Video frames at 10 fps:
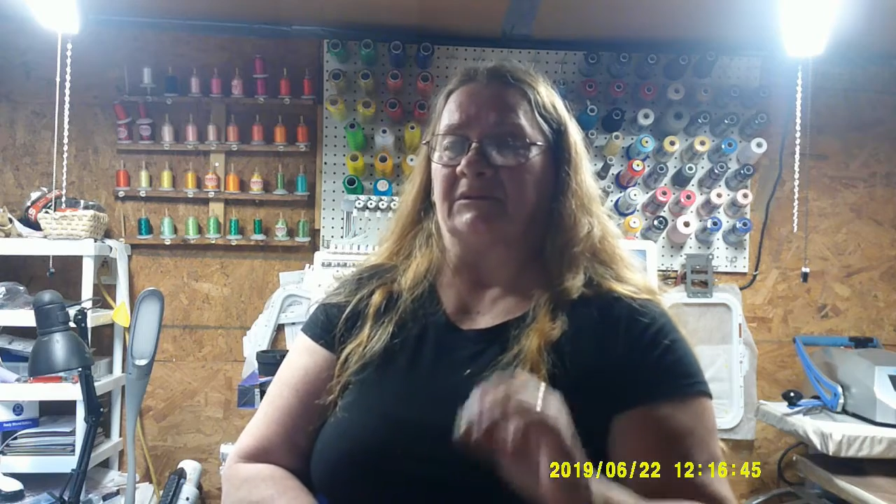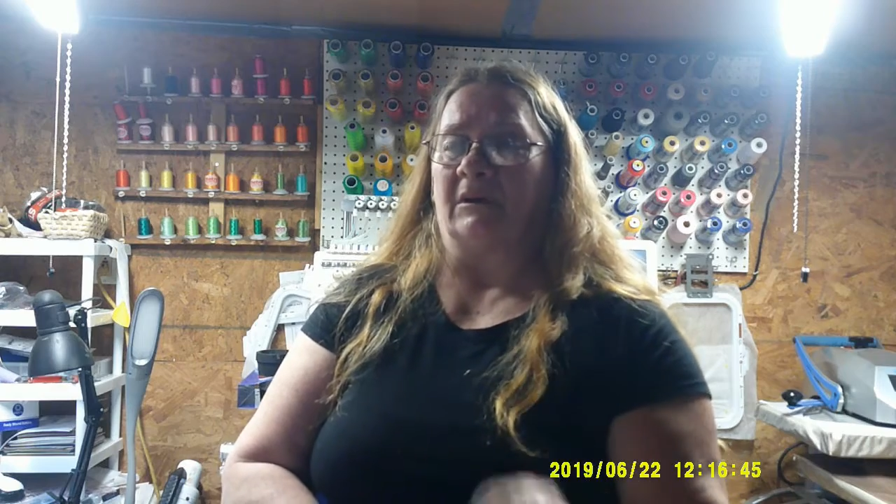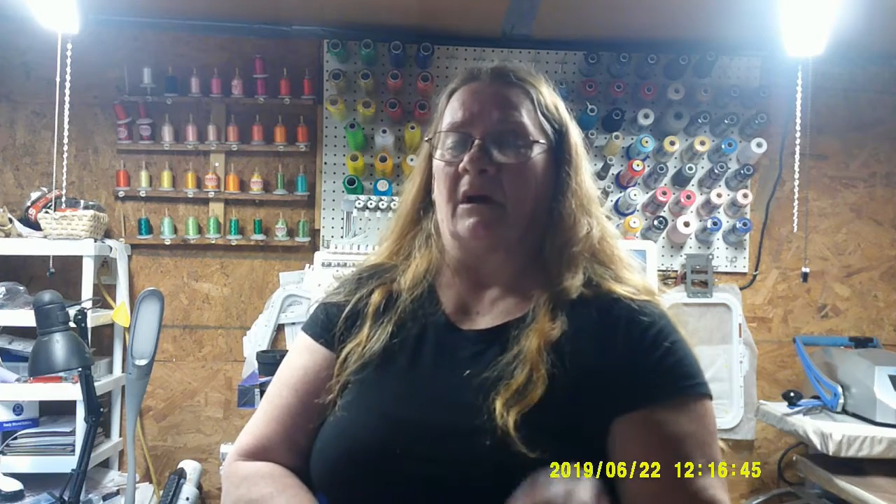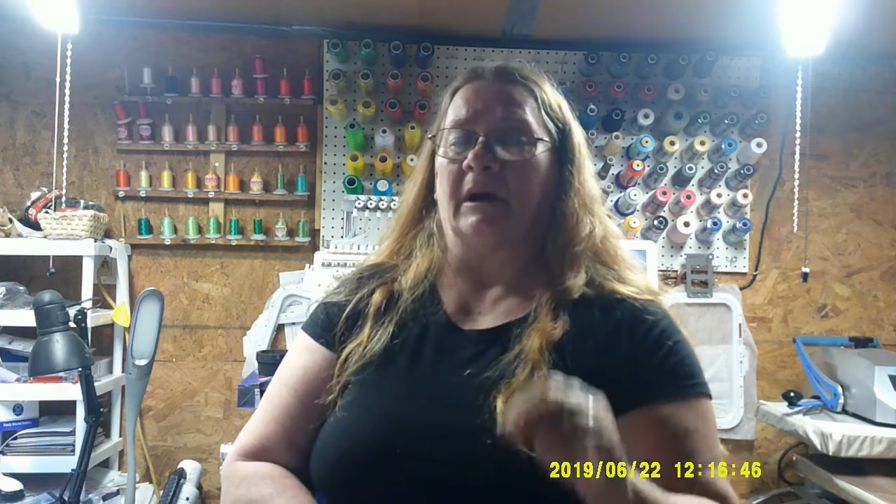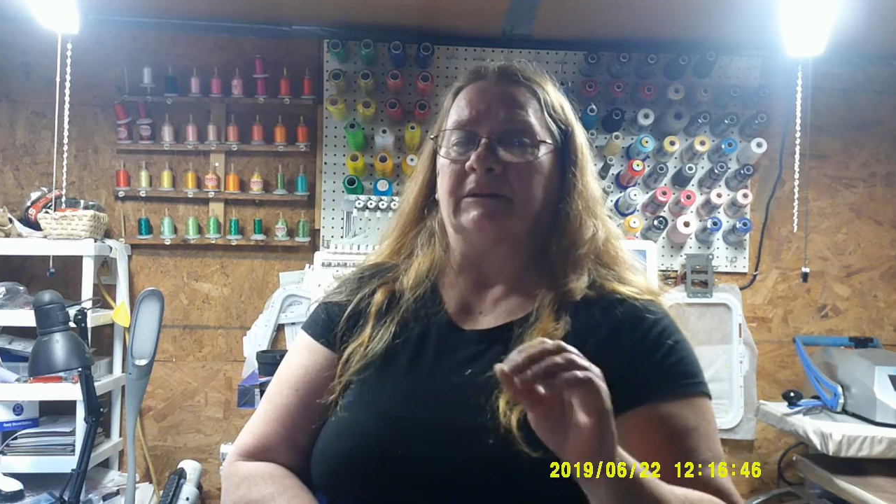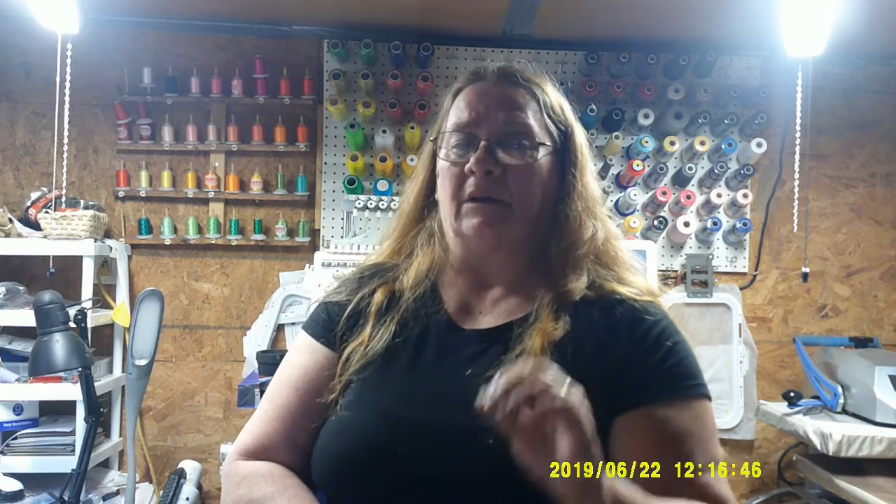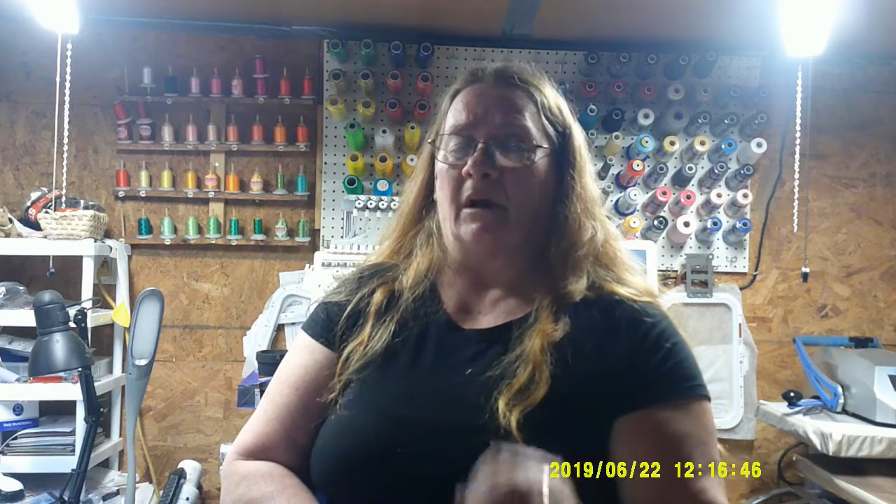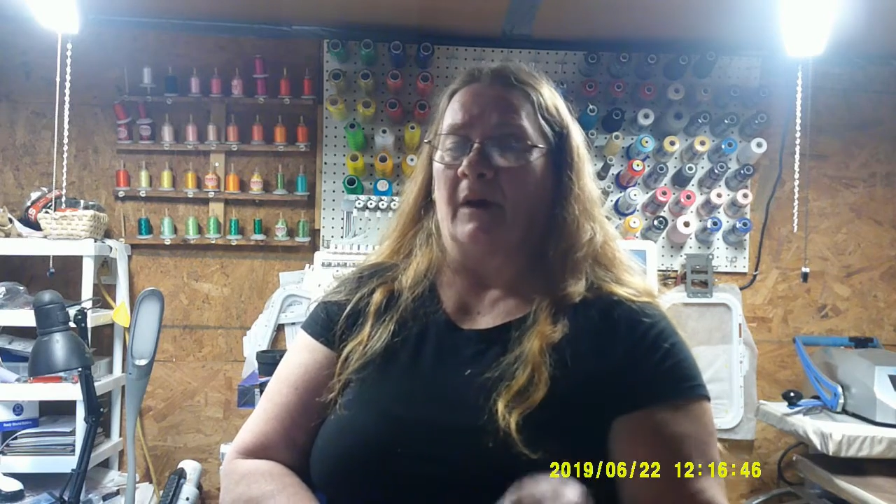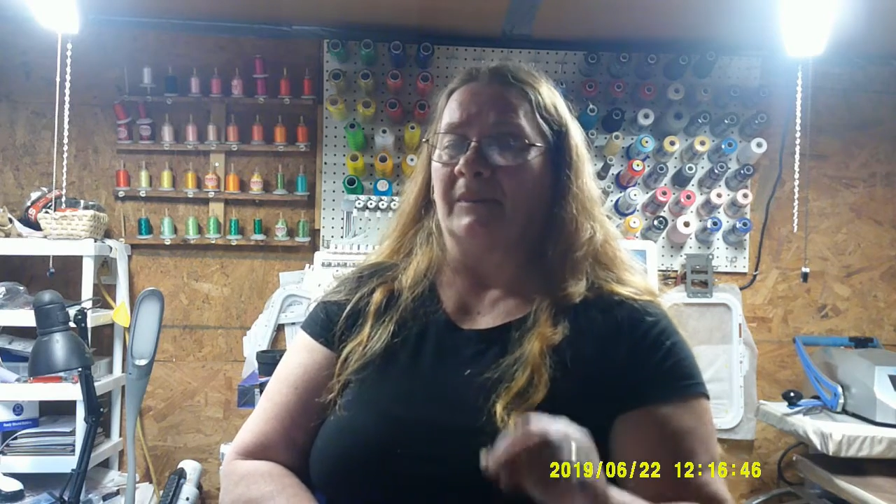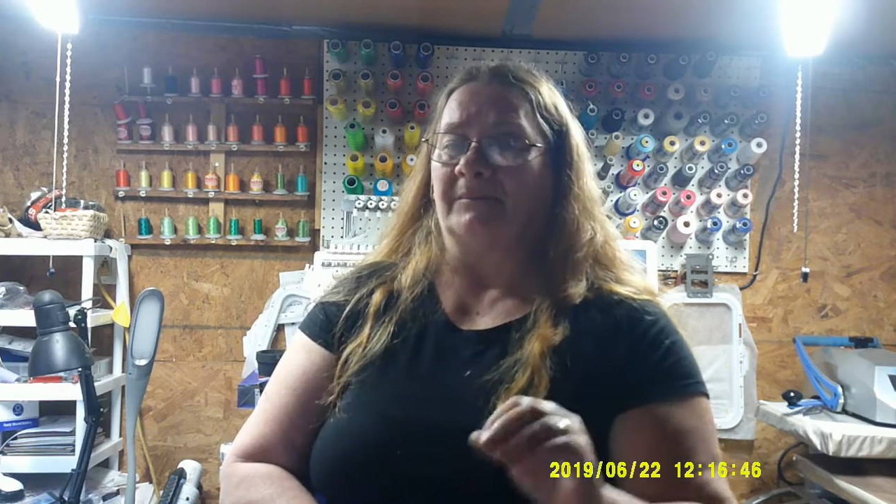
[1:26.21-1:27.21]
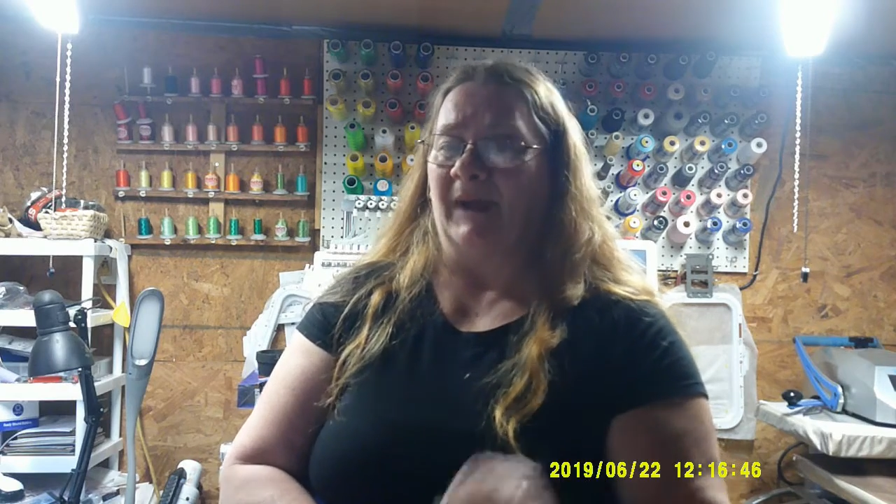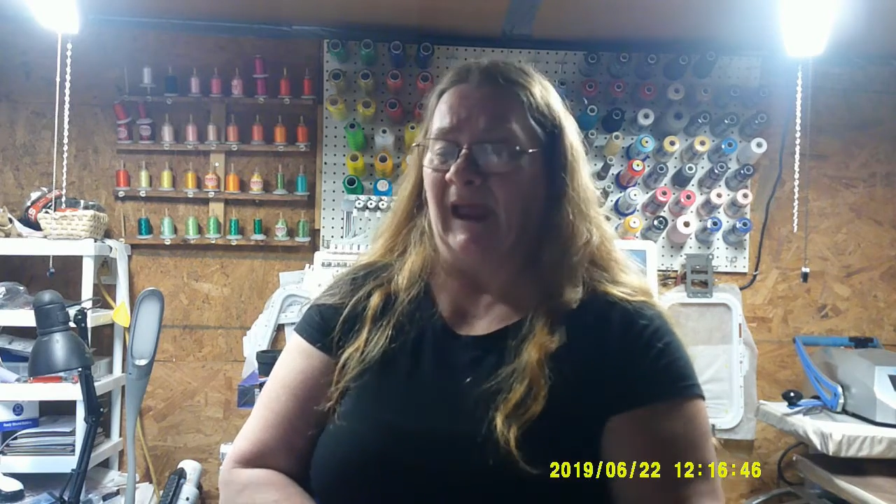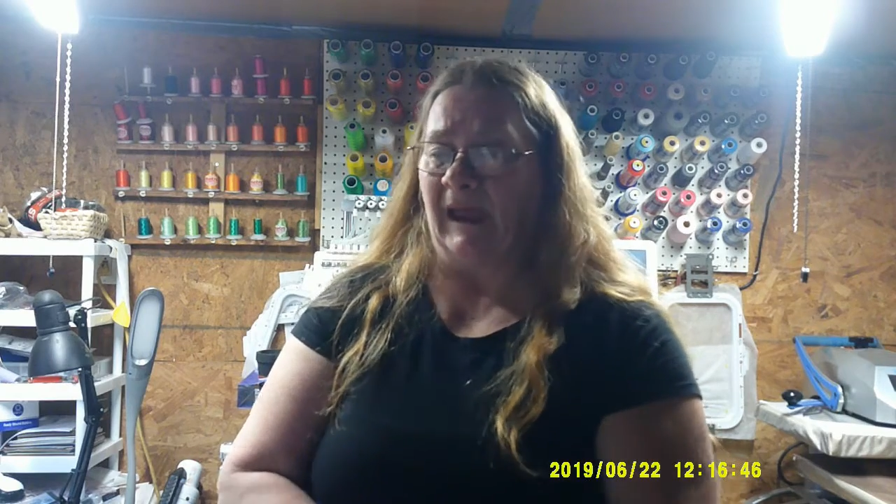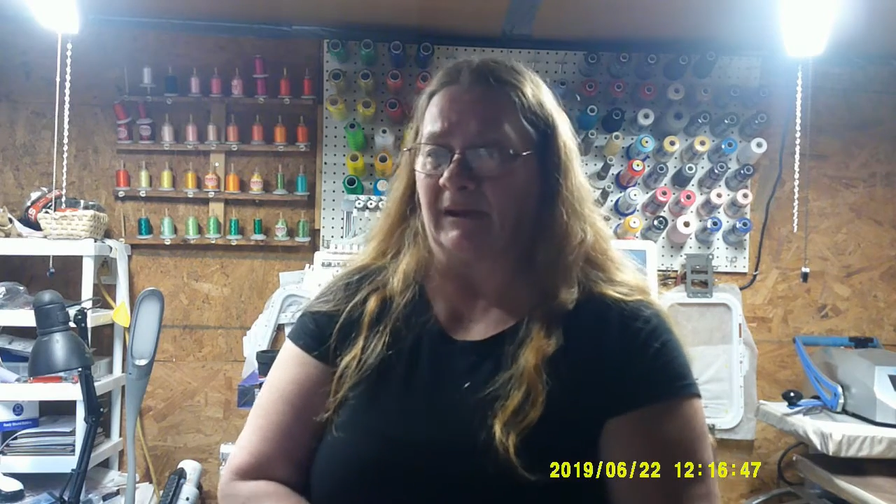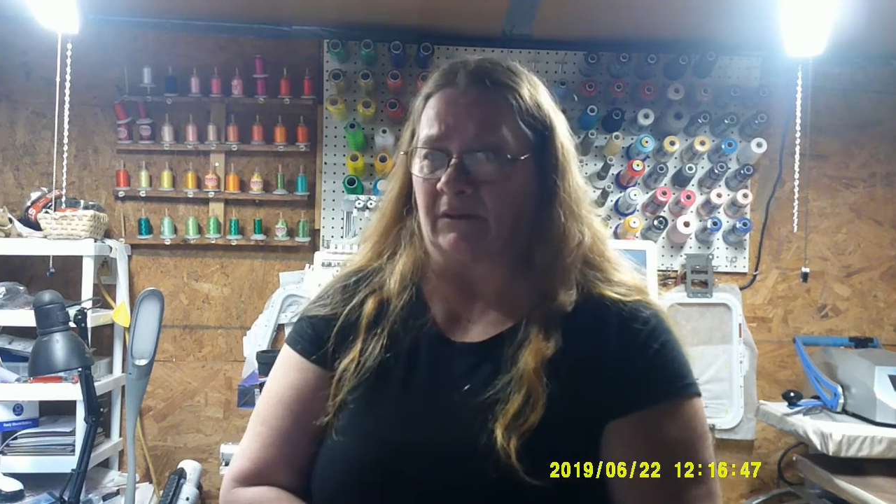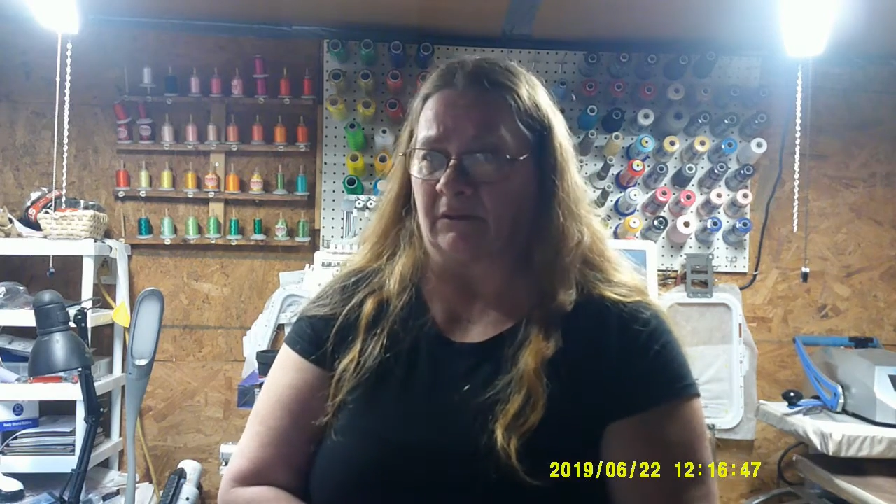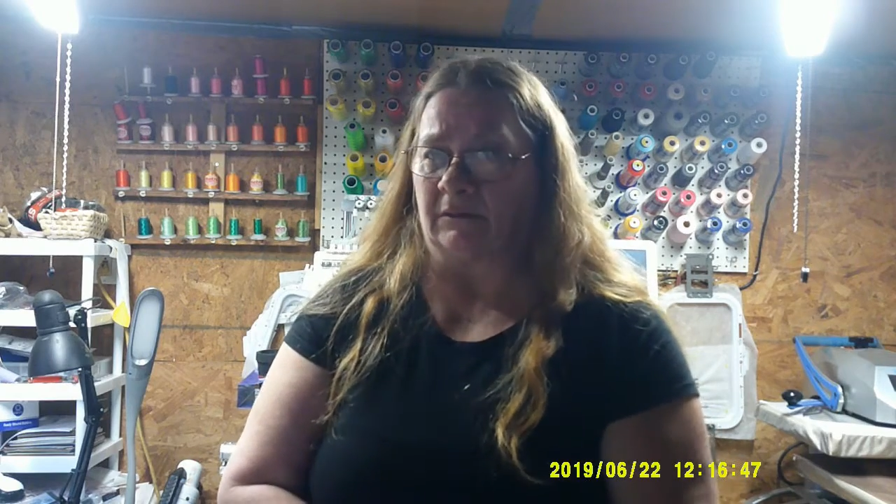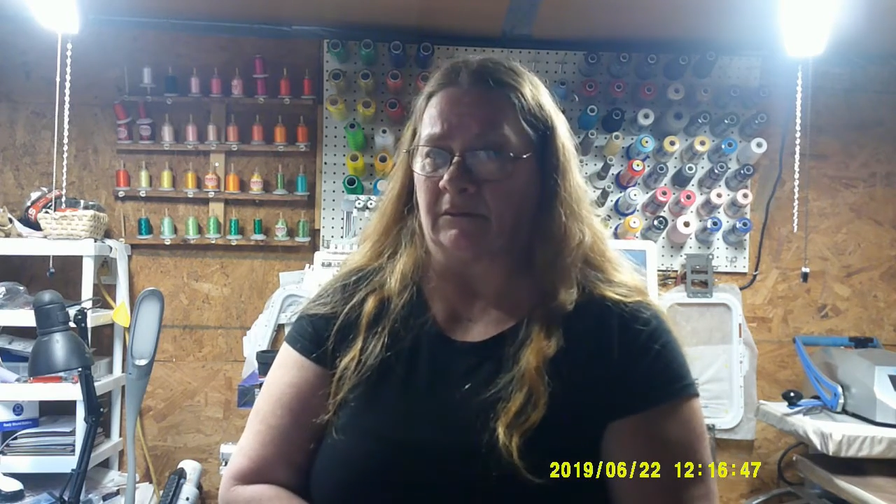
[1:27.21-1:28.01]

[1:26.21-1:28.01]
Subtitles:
not on the pattern.